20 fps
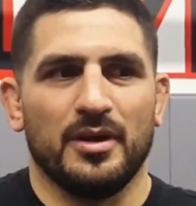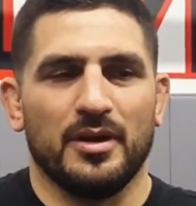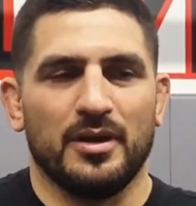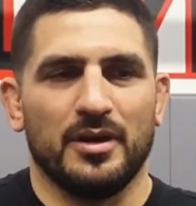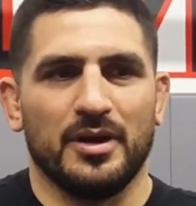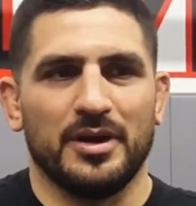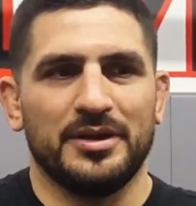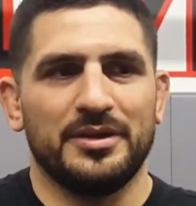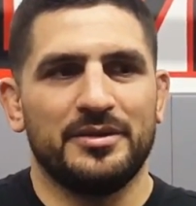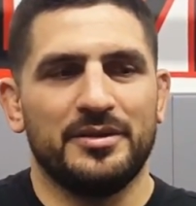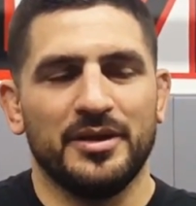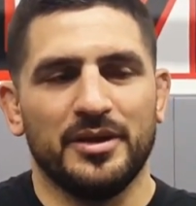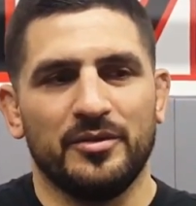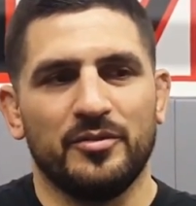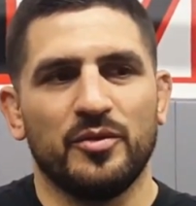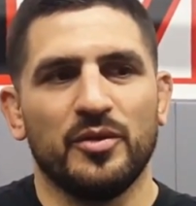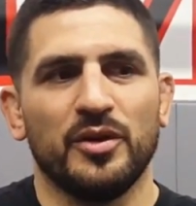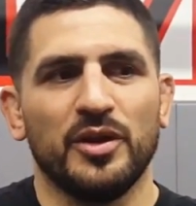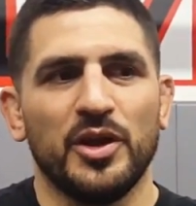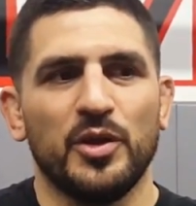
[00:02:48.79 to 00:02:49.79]
I did
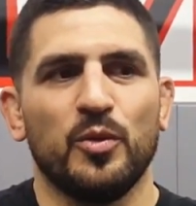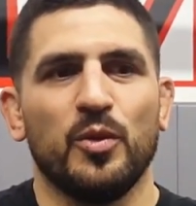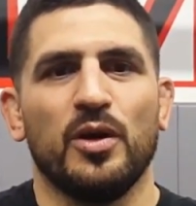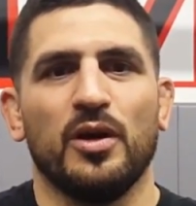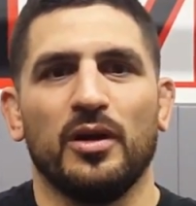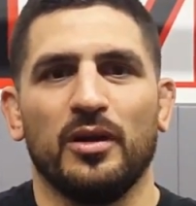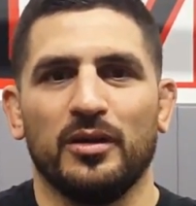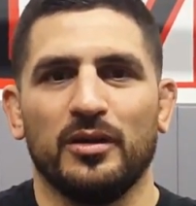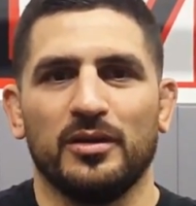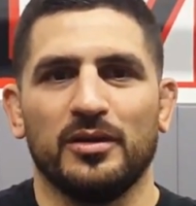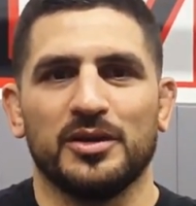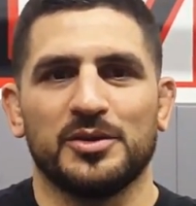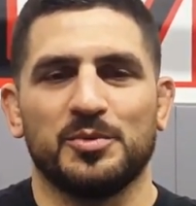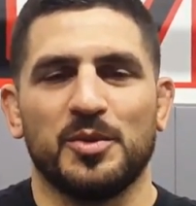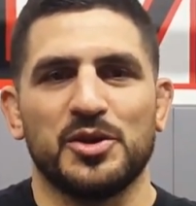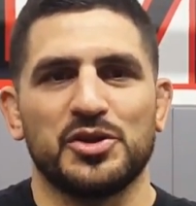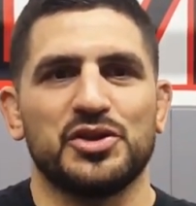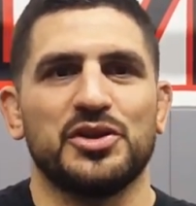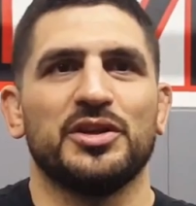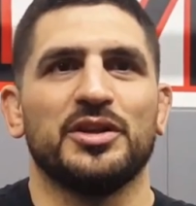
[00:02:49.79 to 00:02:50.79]
really well,
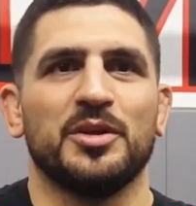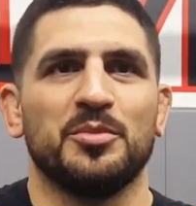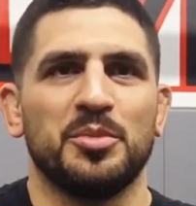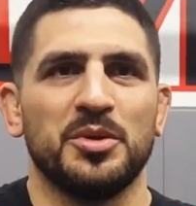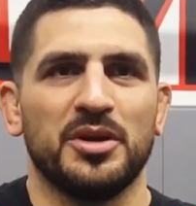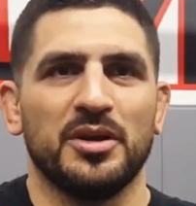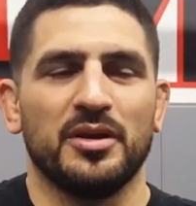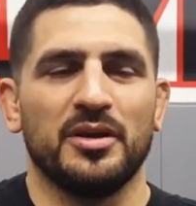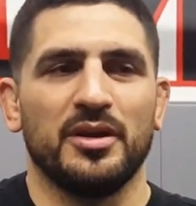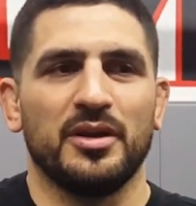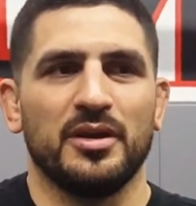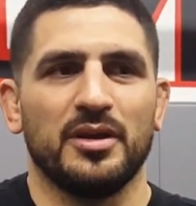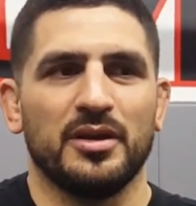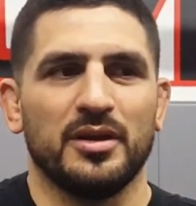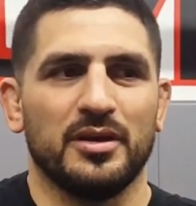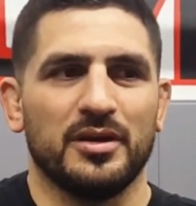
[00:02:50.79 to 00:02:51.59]
especially in the beginning.